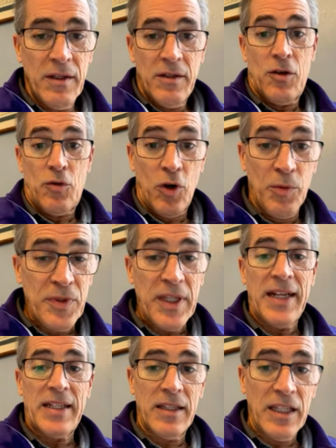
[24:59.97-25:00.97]
groups
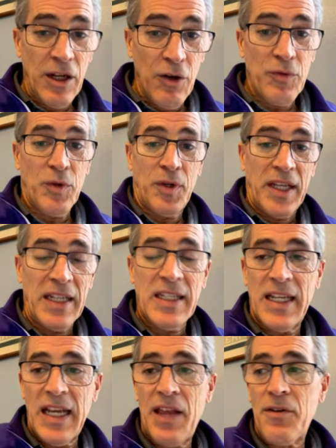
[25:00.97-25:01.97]
like, you know, get
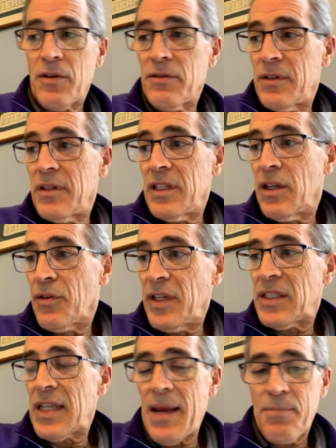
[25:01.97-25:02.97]
together and, you know,
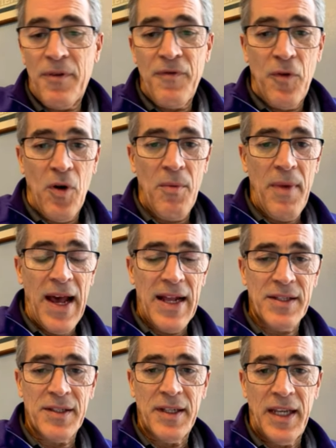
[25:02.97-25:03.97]
these type of
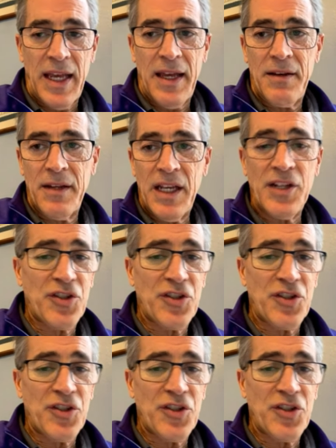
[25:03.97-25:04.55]
formats and